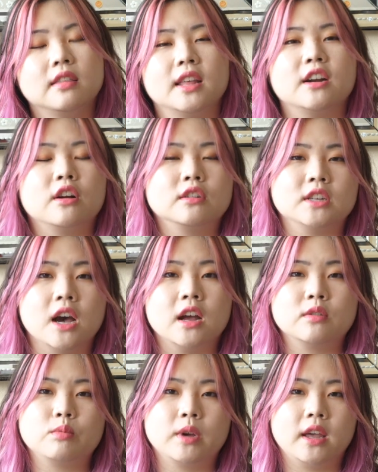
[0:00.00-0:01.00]
that are
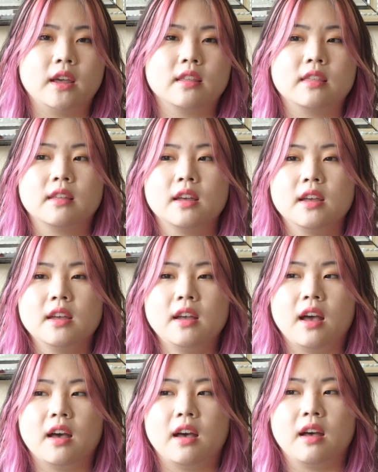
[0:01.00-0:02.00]
done with
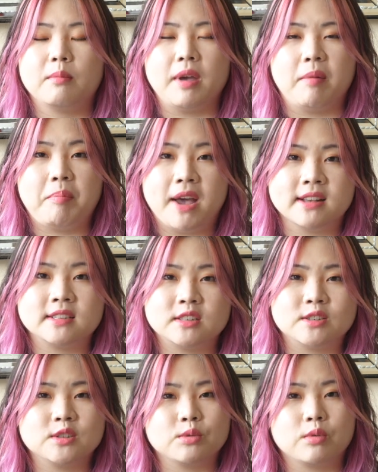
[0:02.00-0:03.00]

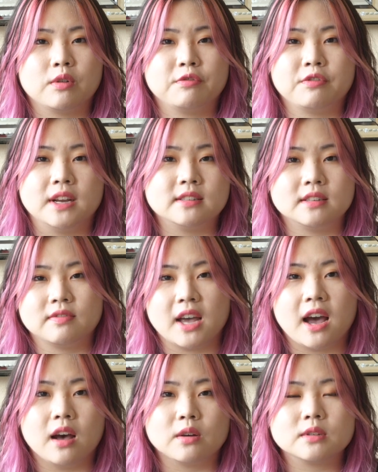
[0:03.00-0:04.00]
ambassadors or friends of the
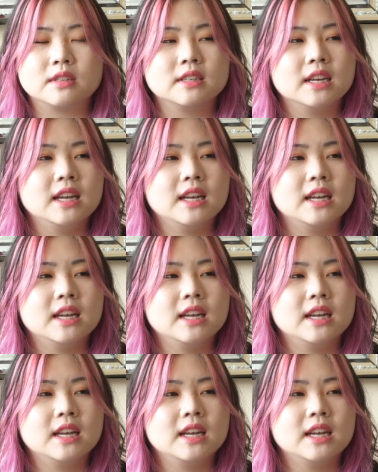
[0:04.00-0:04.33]
house